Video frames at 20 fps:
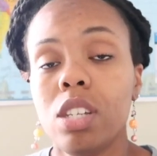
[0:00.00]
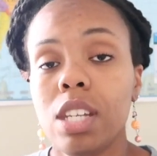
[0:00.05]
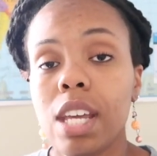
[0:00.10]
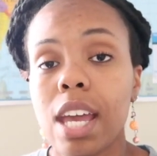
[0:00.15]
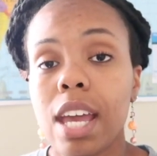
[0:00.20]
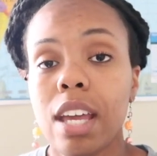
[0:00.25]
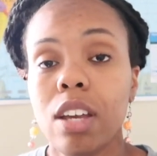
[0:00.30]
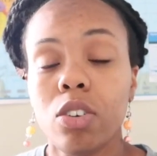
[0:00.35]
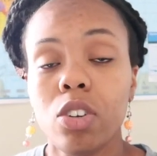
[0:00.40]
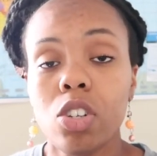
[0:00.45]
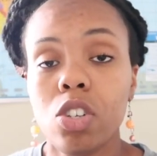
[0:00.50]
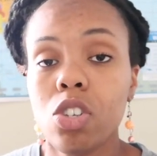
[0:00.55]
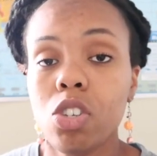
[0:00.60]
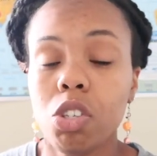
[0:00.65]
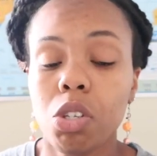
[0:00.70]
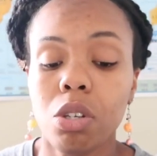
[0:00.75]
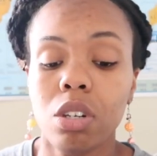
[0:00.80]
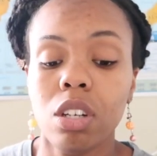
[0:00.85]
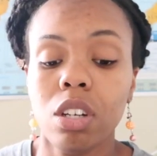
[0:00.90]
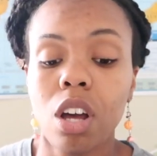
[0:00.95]
day or a
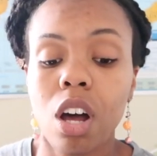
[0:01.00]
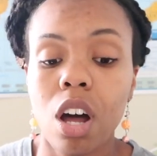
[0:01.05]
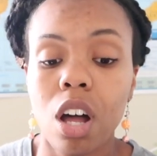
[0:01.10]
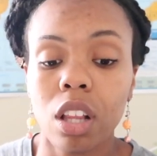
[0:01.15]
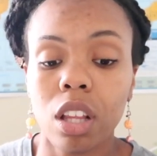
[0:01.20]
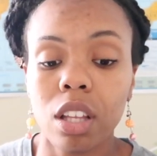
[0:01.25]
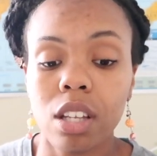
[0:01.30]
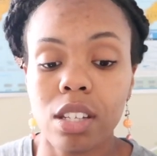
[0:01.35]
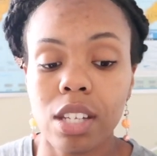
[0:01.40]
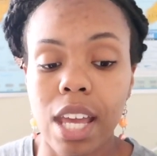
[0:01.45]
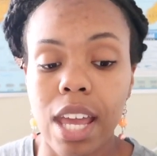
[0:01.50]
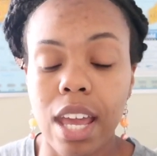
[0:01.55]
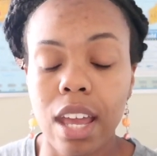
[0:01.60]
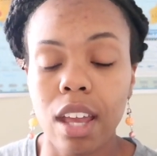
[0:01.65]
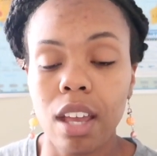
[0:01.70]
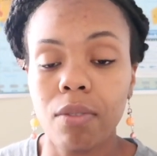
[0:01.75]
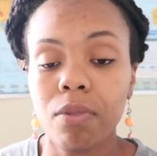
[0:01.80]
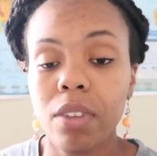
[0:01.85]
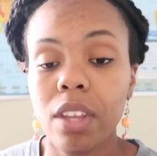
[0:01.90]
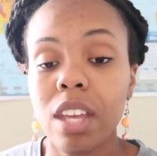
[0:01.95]
student
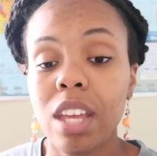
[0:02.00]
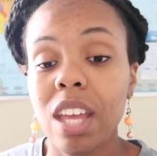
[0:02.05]
holiday